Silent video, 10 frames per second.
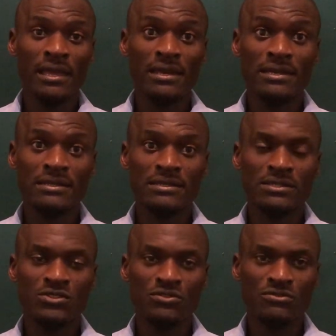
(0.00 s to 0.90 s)
and
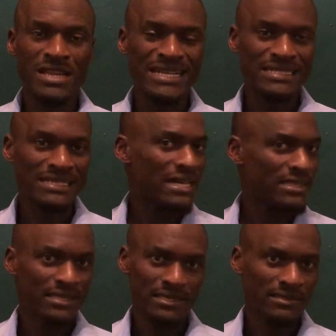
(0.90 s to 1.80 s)
you've learned
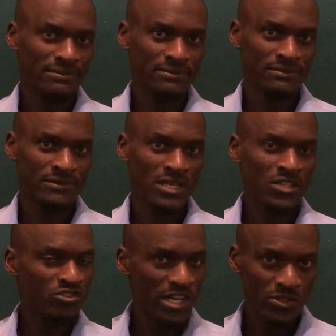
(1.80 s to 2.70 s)
nothing.
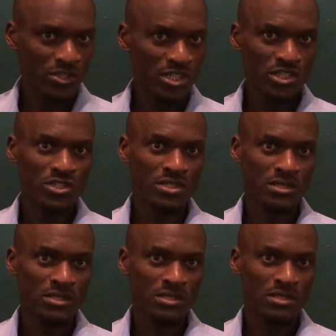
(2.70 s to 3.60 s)
Try to teach
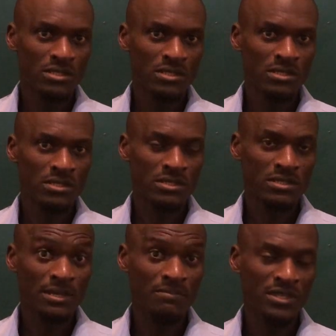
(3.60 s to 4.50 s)

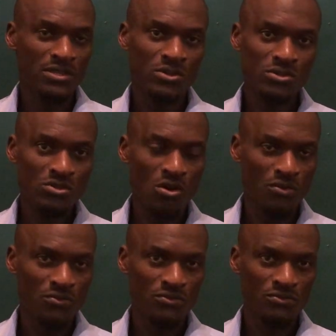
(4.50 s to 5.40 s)
something
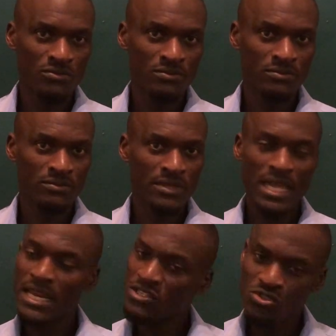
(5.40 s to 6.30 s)
yourself.
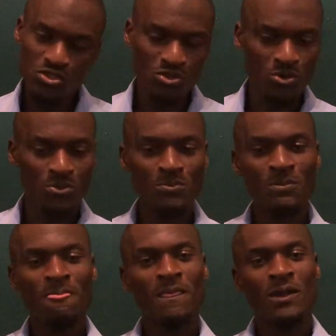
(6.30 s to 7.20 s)
And as usual,
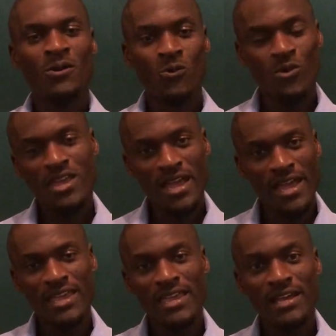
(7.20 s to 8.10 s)
we
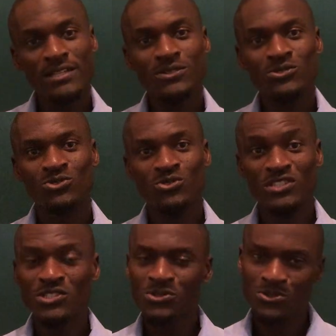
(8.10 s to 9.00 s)
are here to
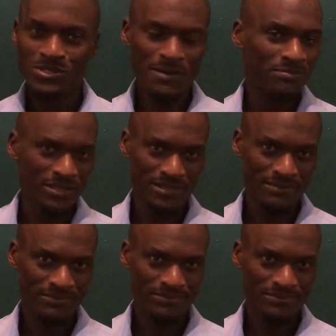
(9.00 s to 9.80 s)
teach you something,